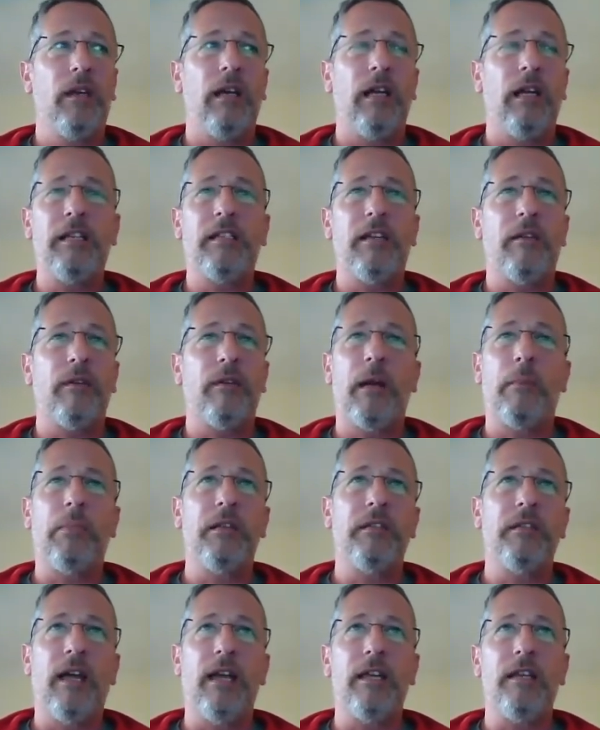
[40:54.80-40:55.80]
at least every
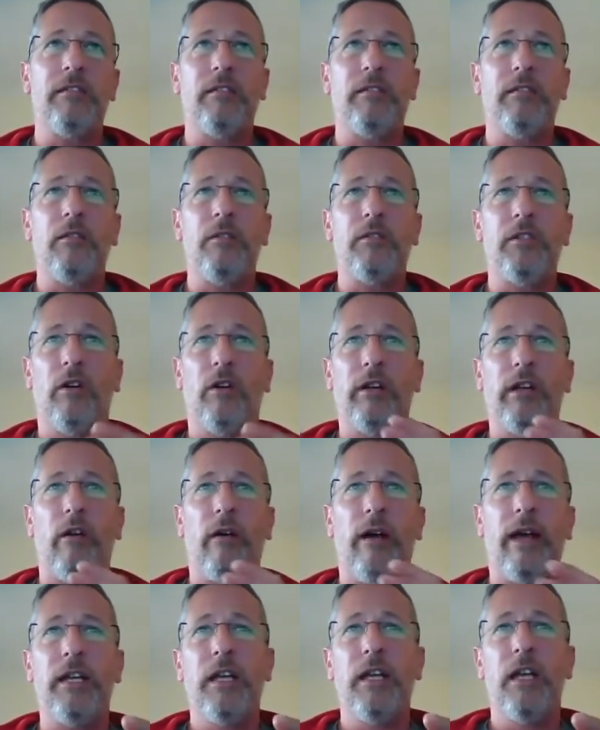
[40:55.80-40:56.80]
couple of days
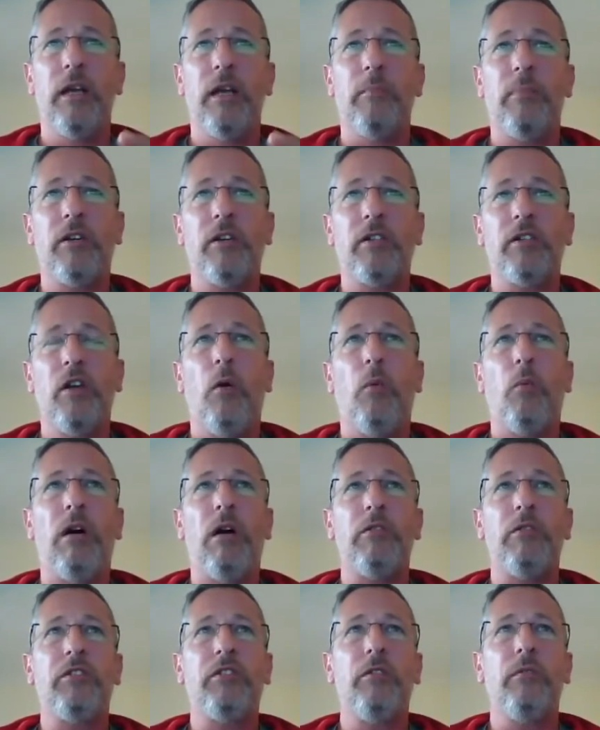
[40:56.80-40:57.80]
using online, because
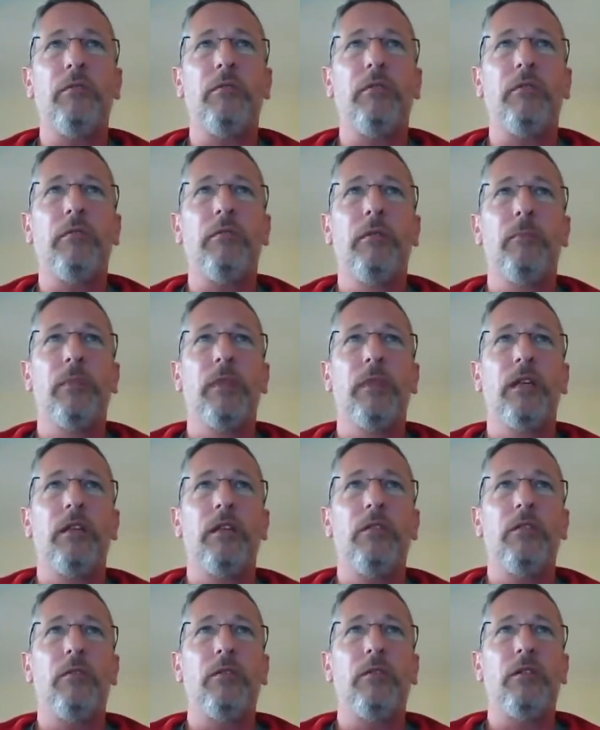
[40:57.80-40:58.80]
whilst you
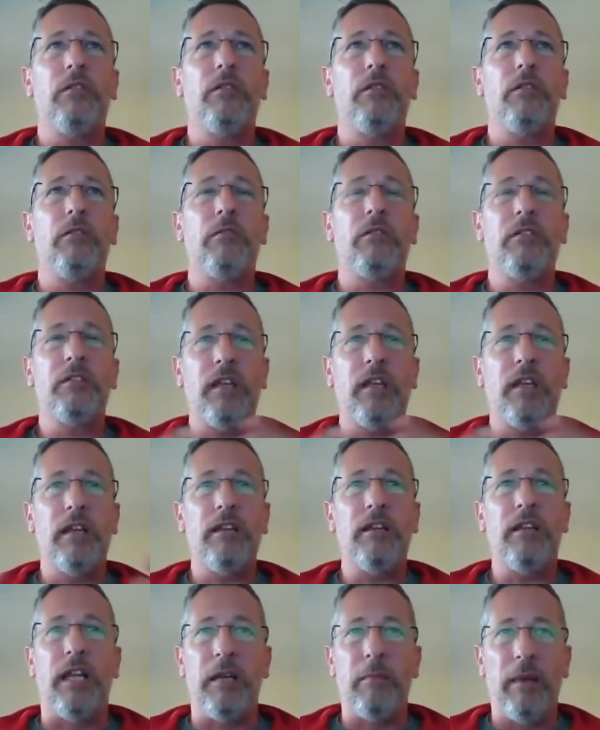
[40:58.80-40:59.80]
can send
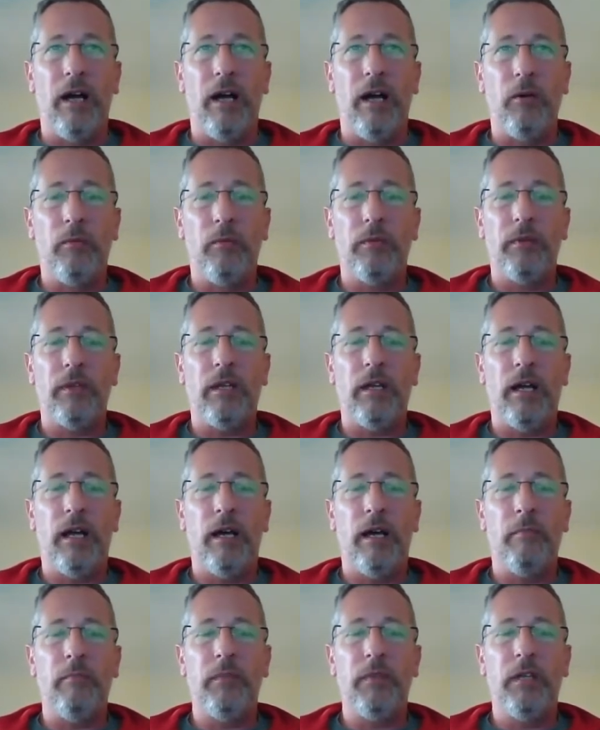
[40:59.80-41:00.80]
an email,
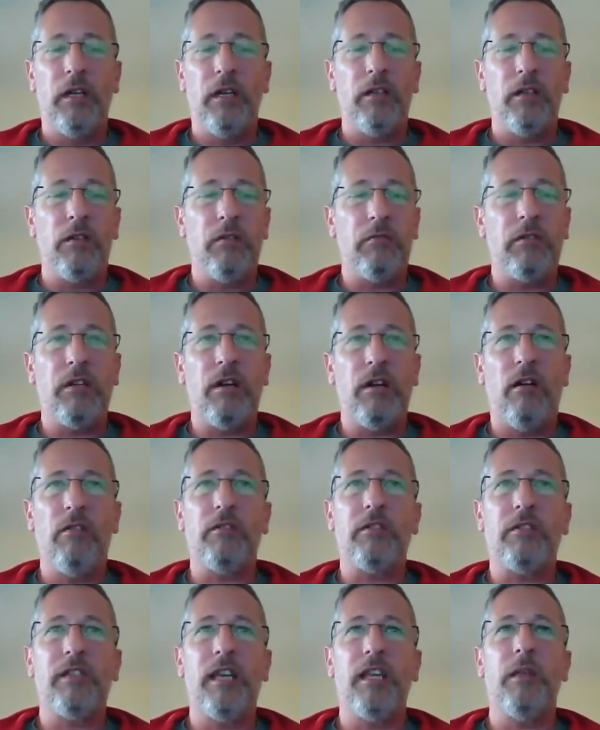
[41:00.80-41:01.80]
you can't
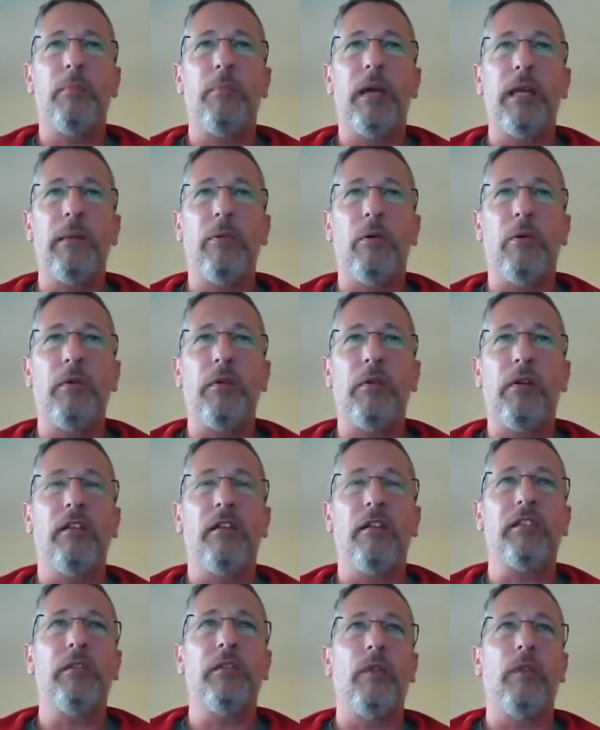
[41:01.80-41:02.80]
see the people, you can't
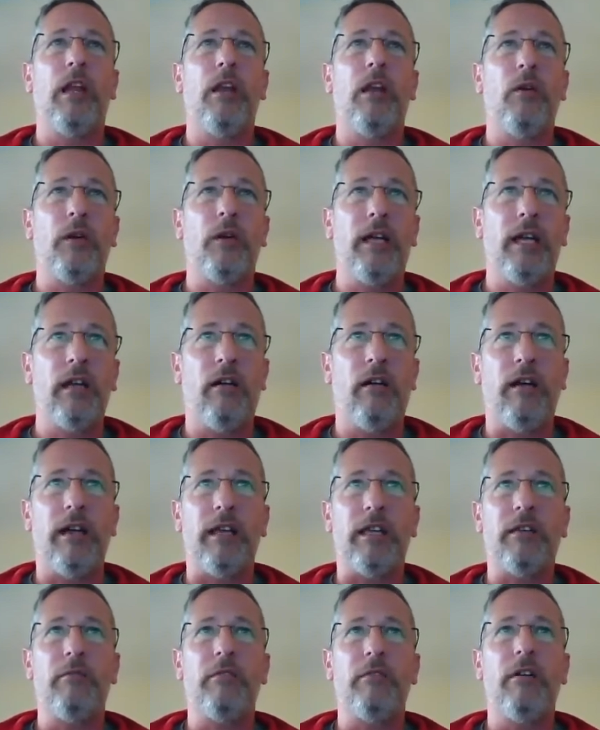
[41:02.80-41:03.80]
see looking like,
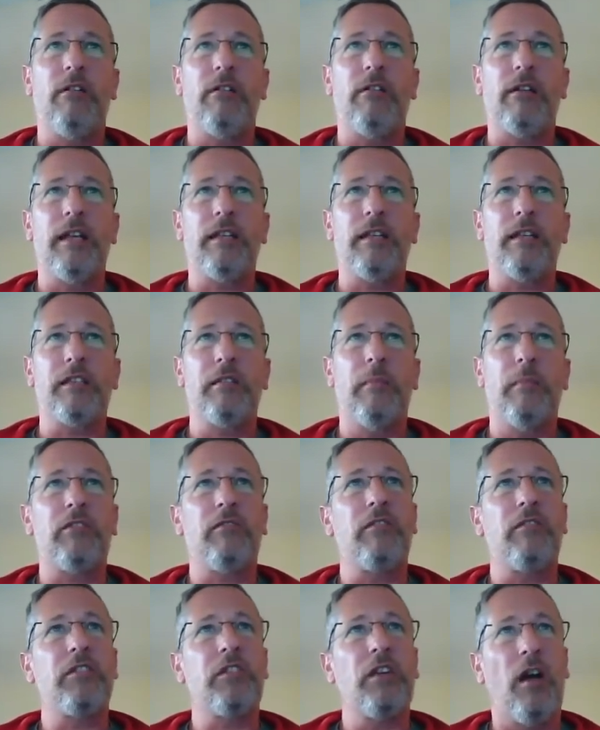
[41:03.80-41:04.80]
you can't get so much of the
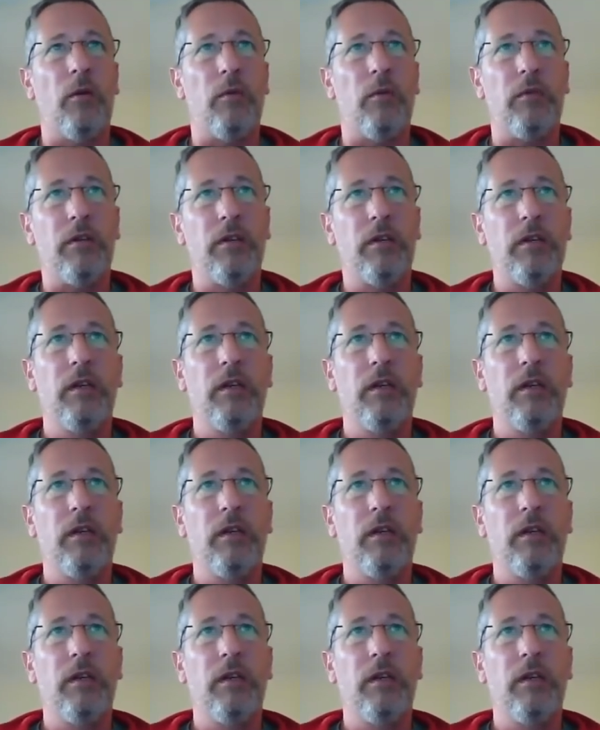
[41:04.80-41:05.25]
tone.